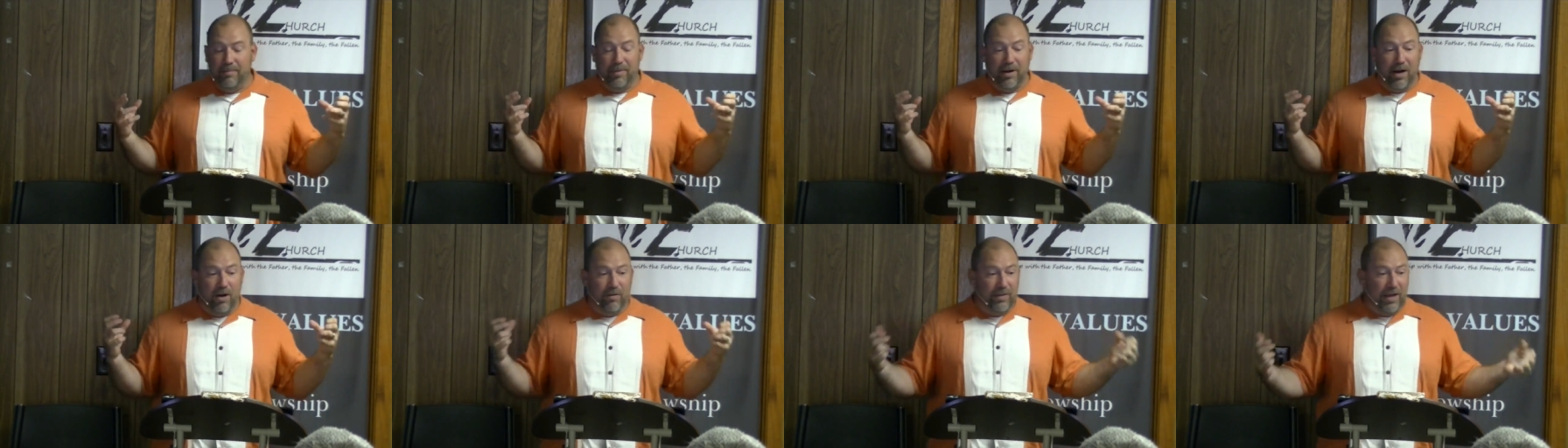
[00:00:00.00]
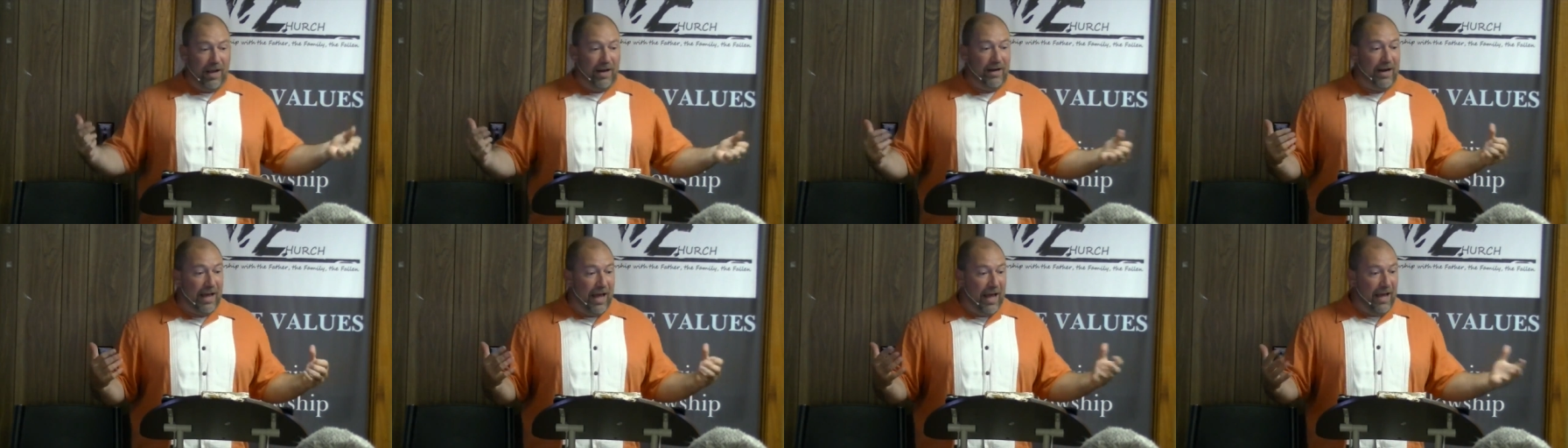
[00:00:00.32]
but on
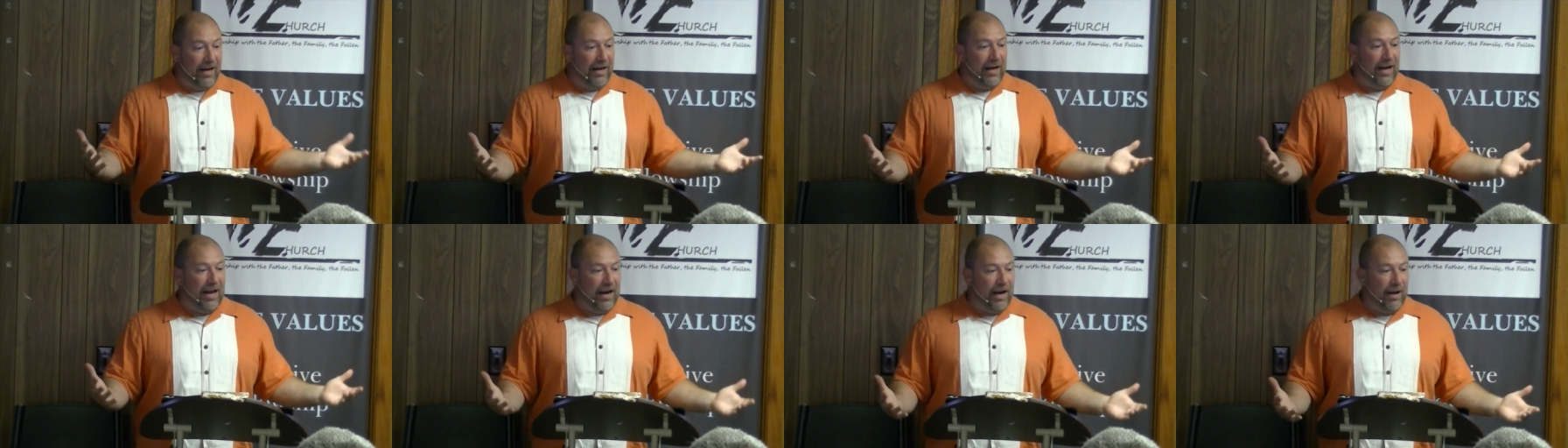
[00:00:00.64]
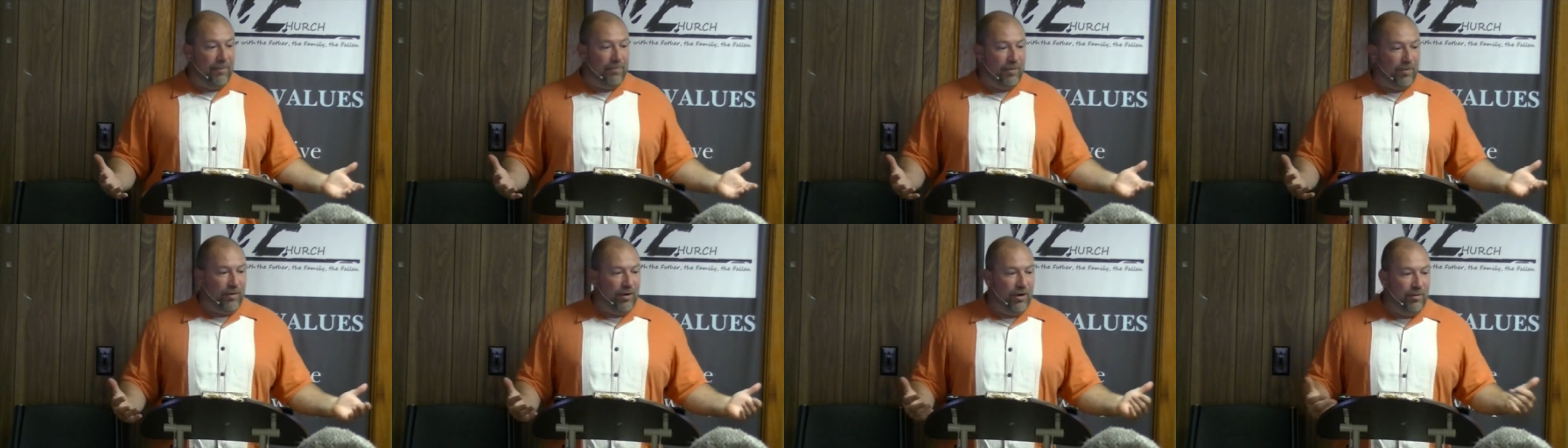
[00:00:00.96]
that night in that
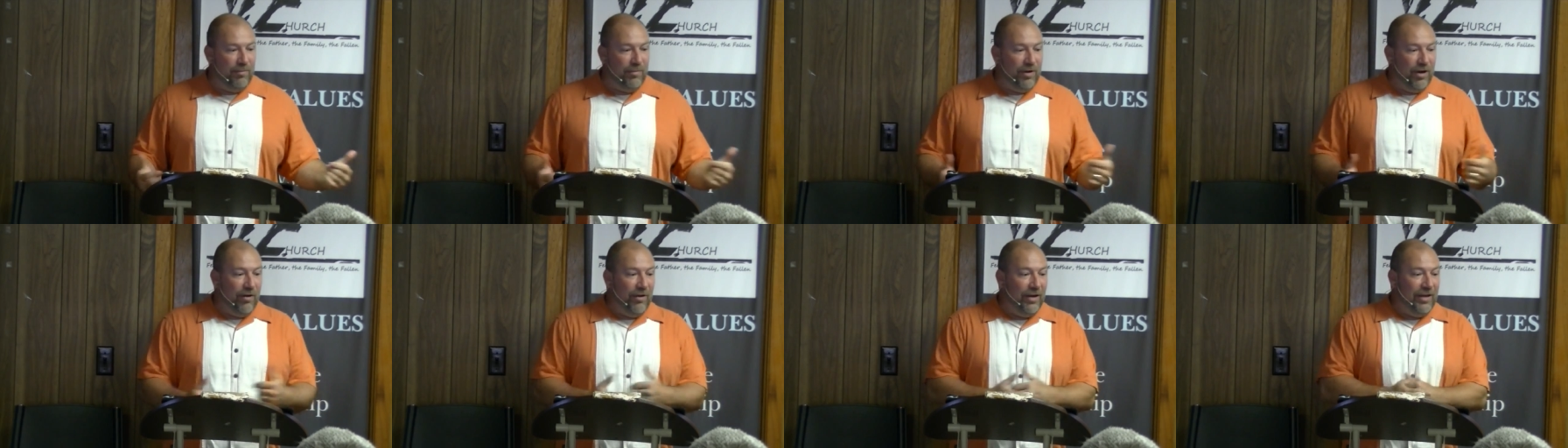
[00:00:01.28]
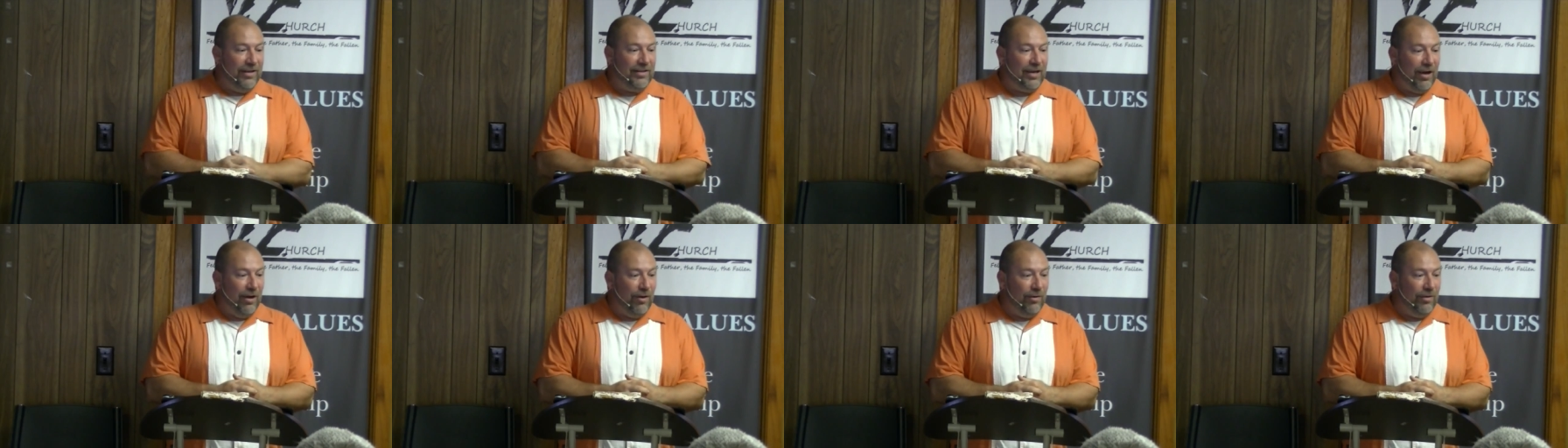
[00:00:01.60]
upper room, you know,
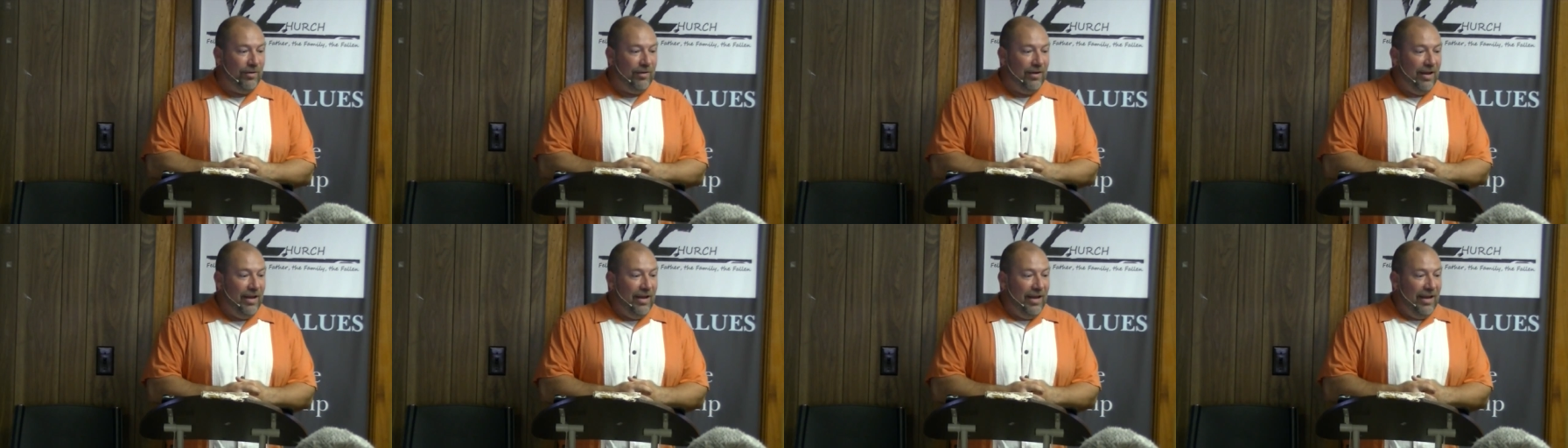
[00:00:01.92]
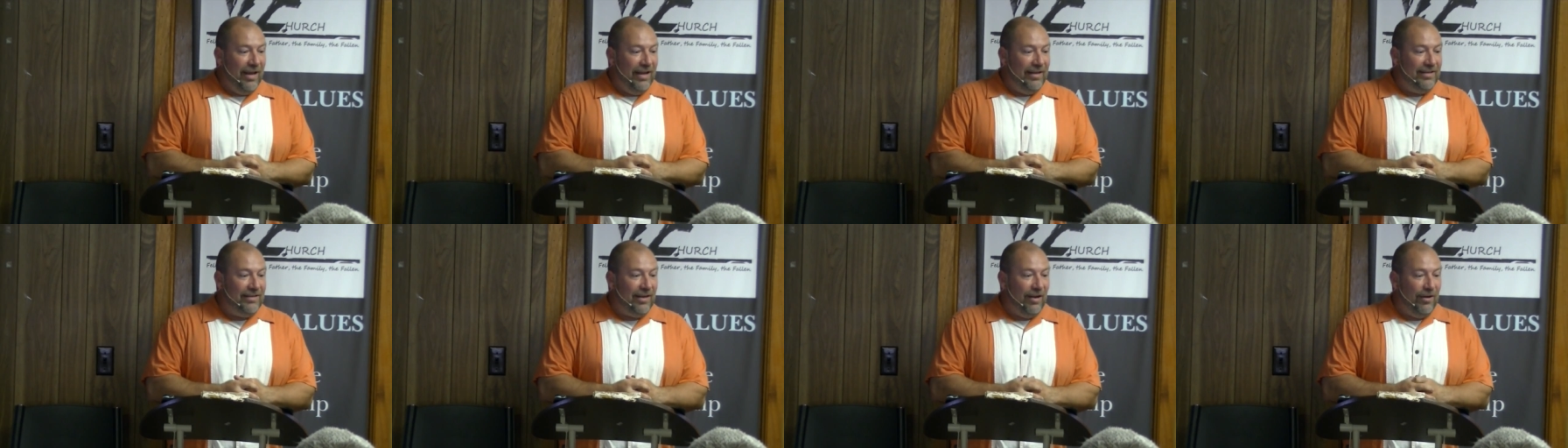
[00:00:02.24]
he told
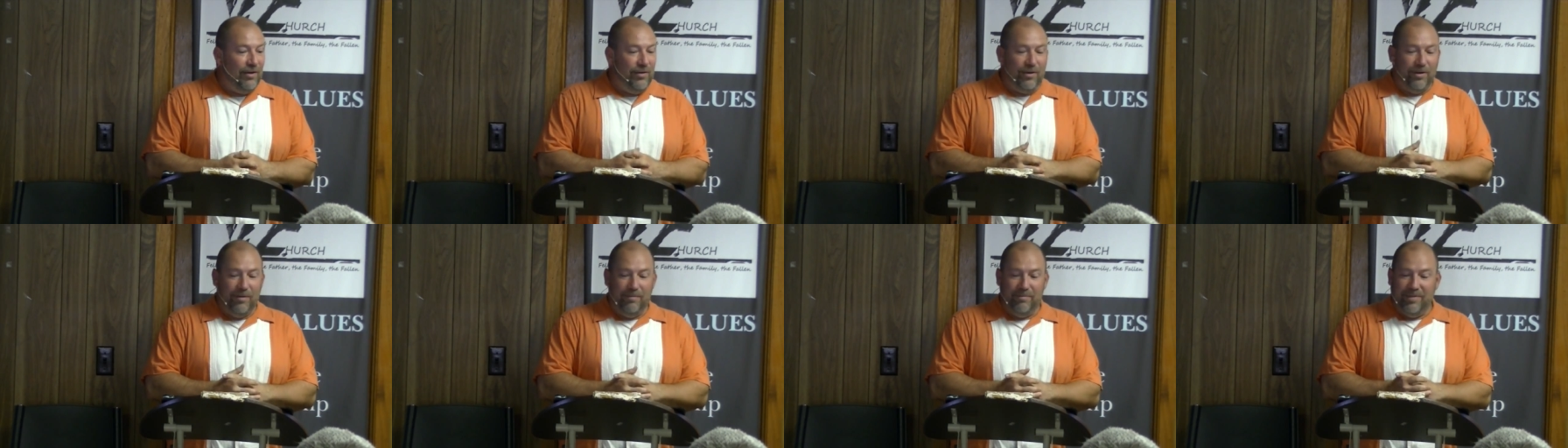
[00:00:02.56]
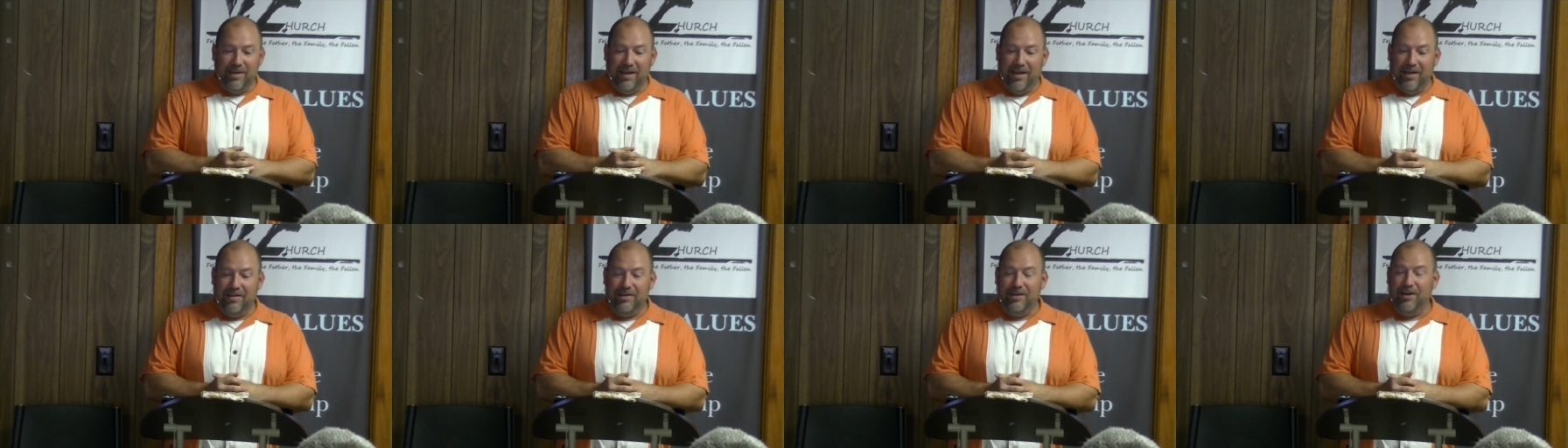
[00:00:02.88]
them
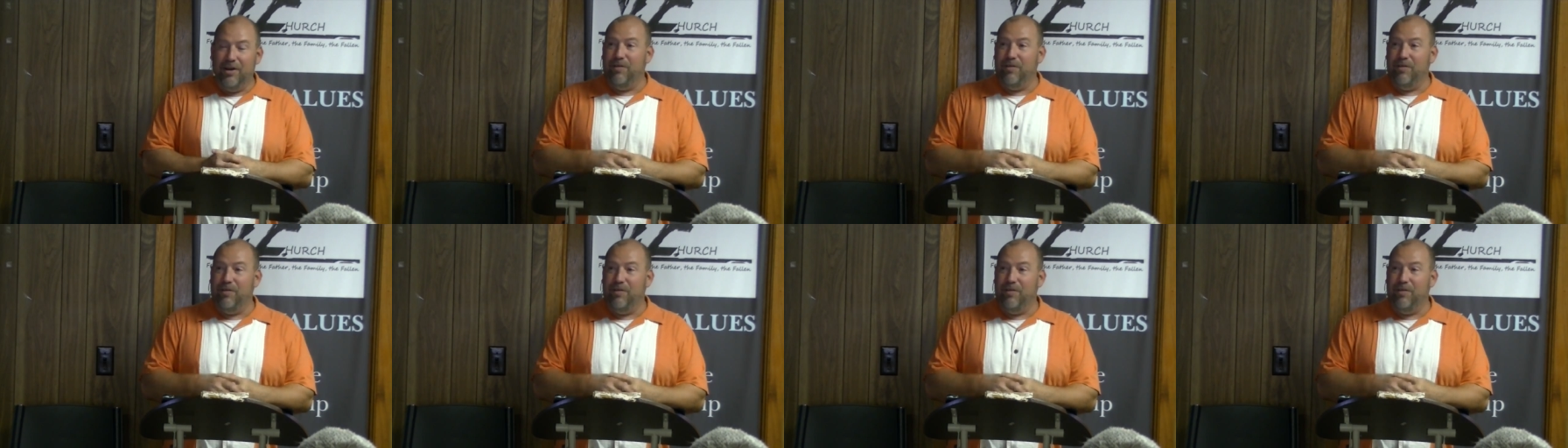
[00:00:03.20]
that,